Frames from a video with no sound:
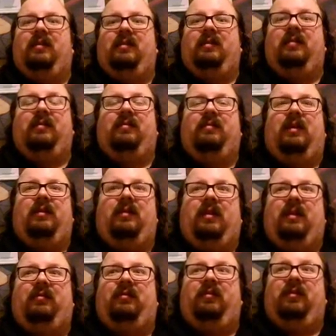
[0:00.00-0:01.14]

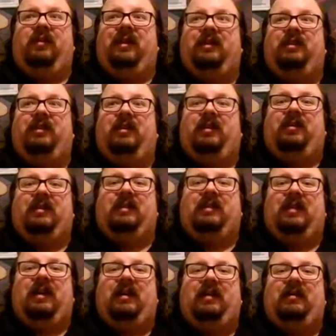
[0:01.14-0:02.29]
of legendaries
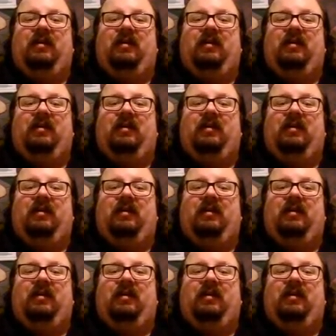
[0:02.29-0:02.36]
that